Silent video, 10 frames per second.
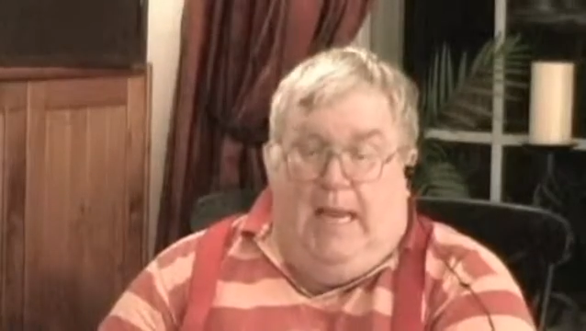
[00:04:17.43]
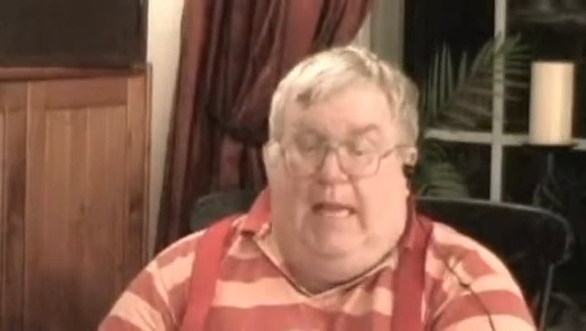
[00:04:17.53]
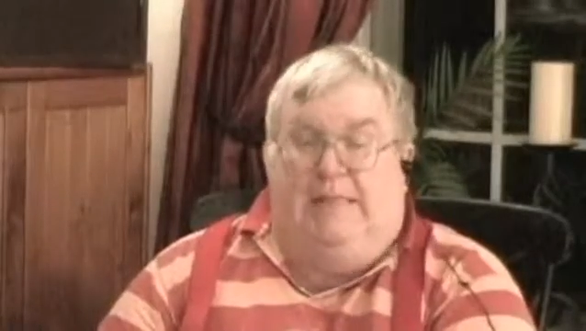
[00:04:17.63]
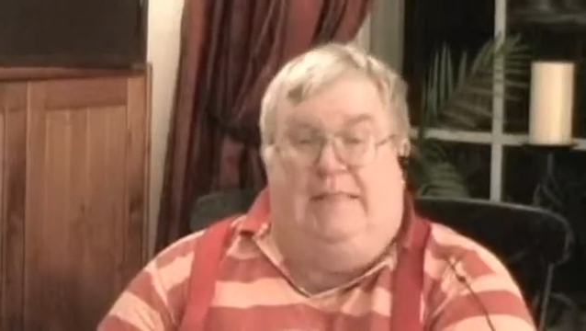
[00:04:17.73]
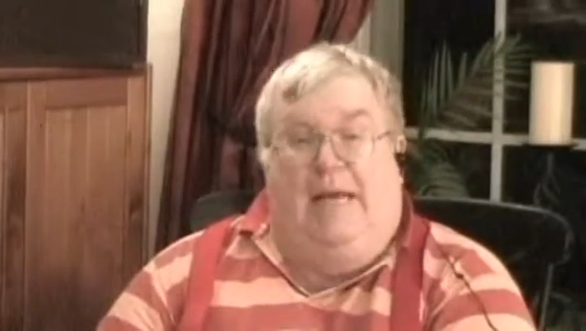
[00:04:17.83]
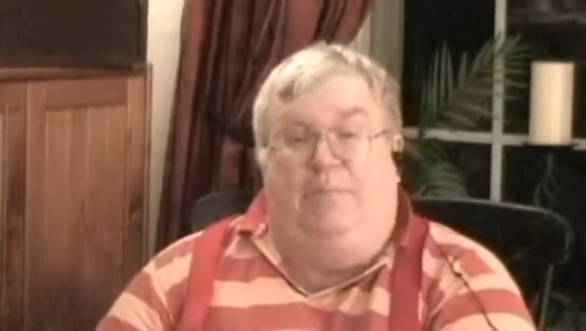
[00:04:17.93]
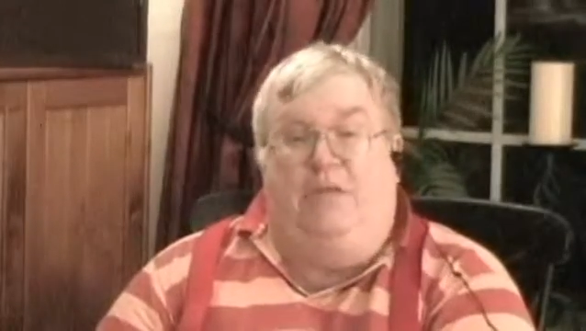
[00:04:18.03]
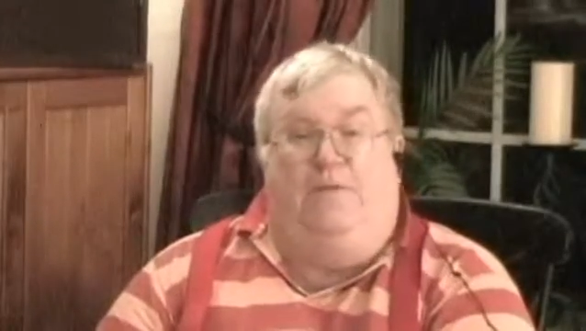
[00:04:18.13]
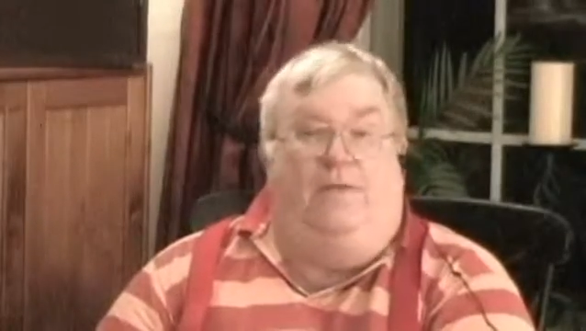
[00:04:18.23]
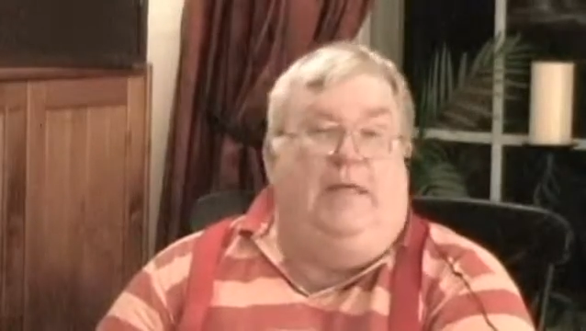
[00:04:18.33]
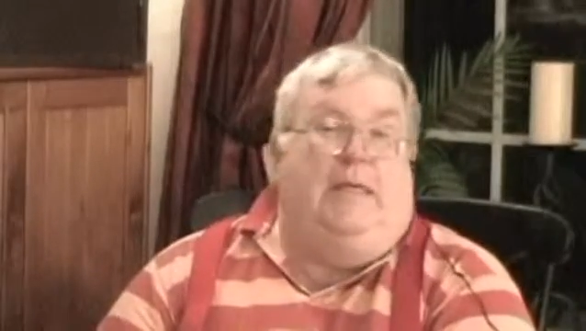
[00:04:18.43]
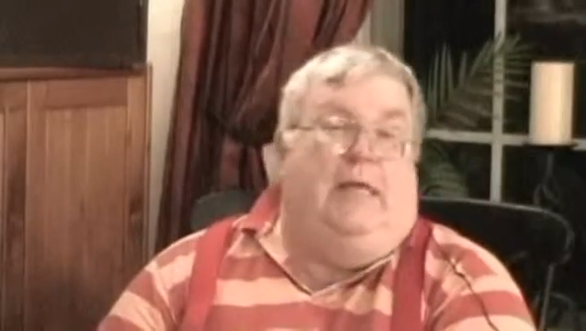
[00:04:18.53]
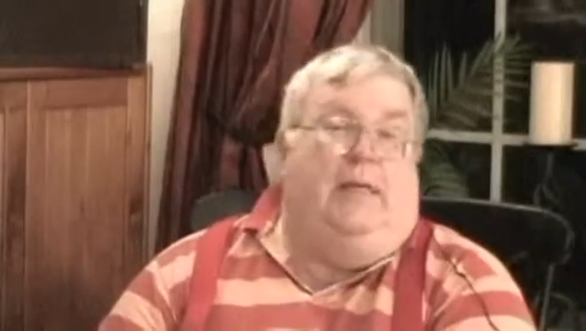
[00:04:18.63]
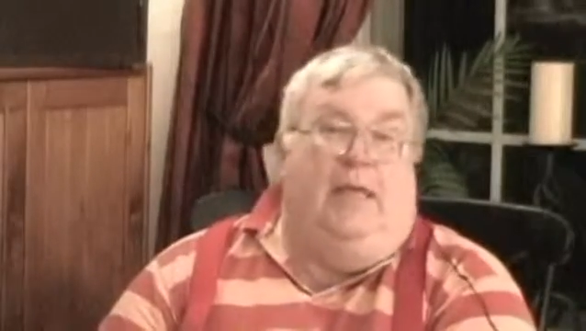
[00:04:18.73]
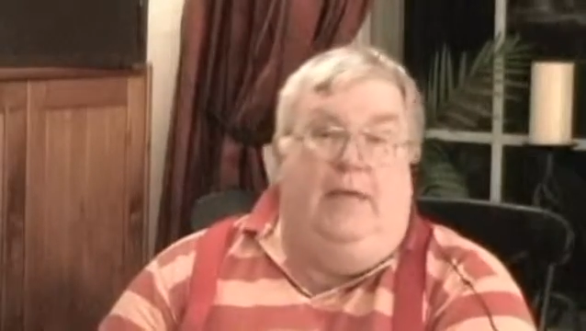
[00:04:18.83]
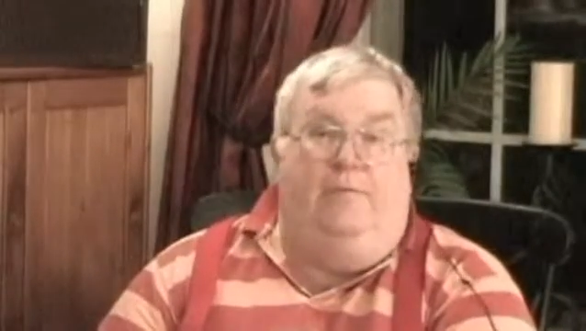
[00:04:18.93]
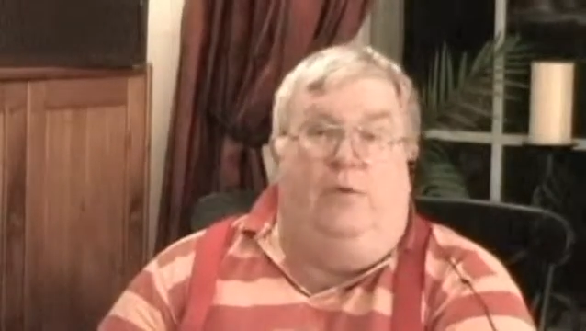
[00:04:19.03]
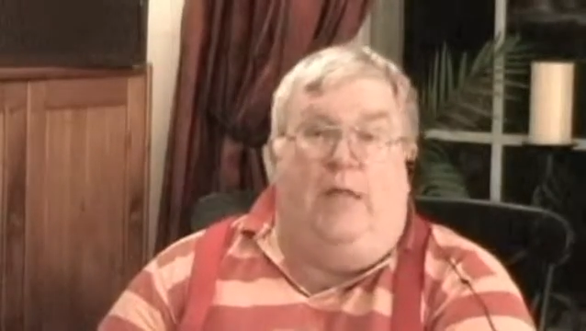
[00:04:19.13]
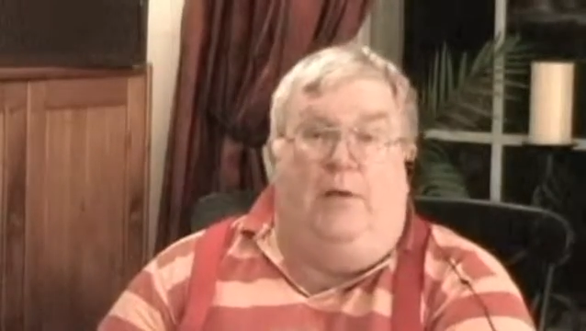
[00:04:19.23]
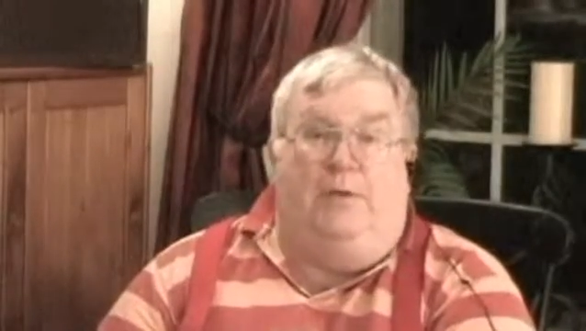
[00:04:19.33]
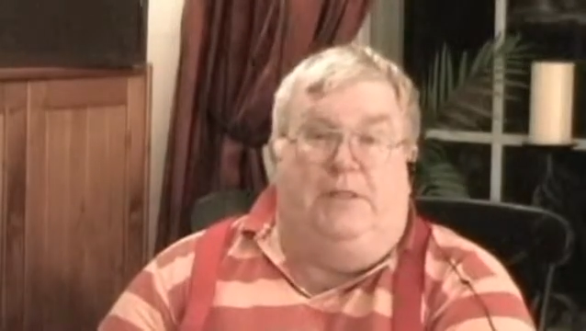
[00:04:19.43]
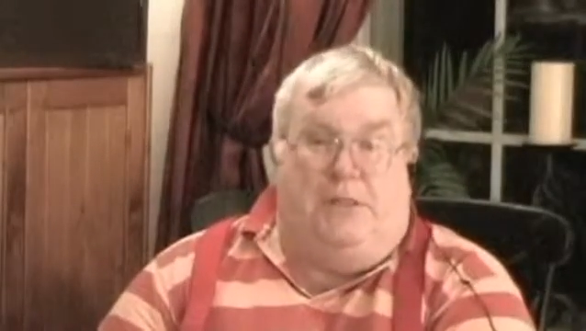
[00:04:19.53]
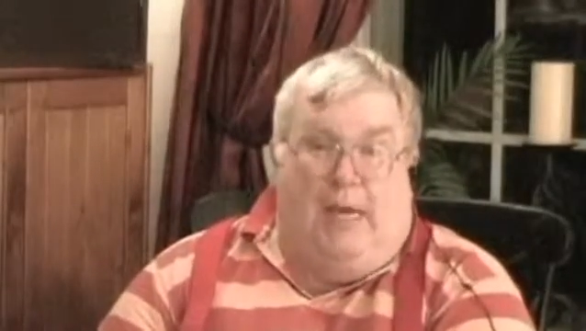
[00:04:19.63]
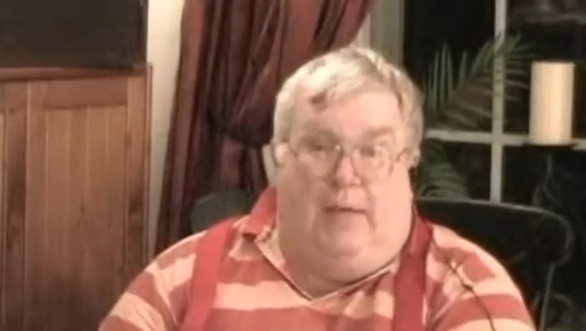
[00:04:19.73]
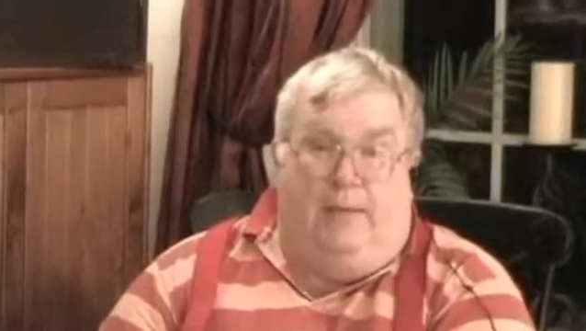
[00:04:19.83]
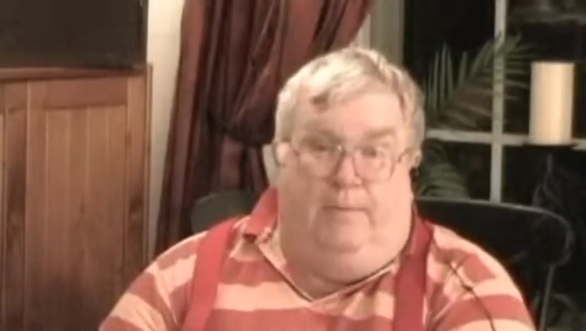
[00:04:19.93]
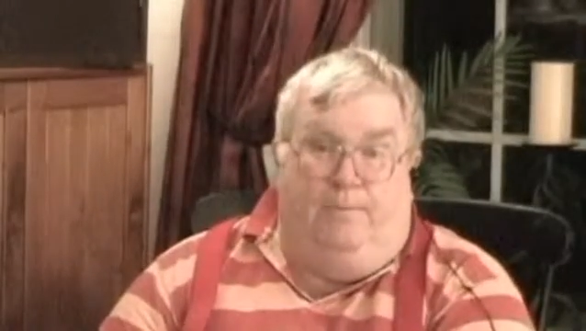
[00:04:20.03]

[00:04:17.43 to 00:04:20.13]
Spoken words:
Accept defeat and leave without the check.